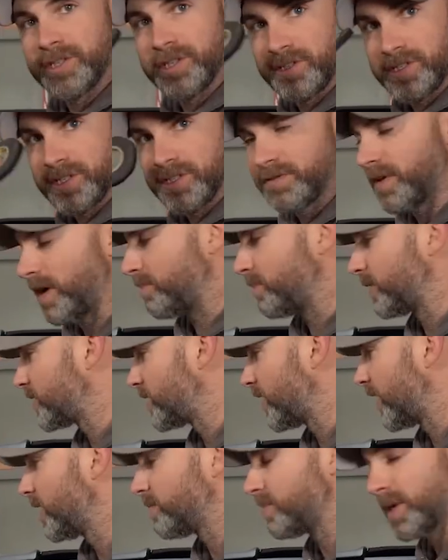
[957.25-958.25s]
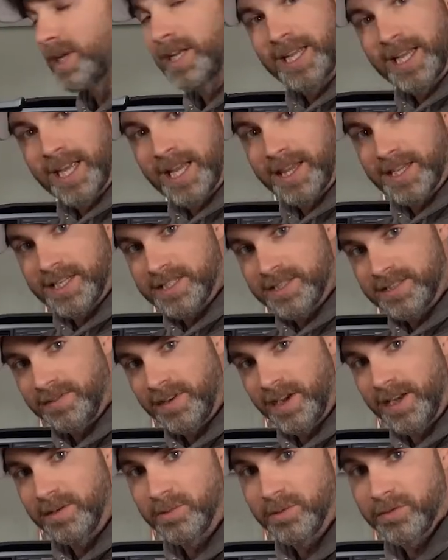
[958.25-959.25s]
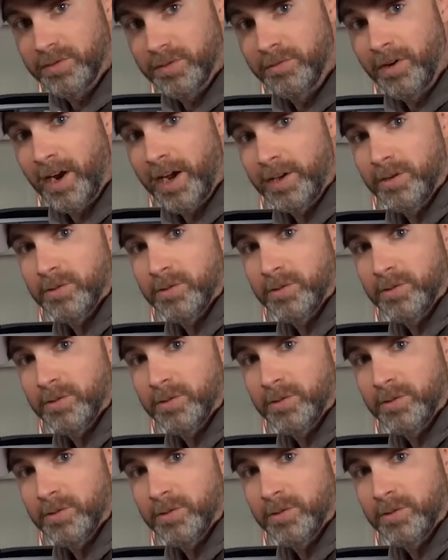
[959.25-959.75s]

is use this fabric tape, and again this is available from Rain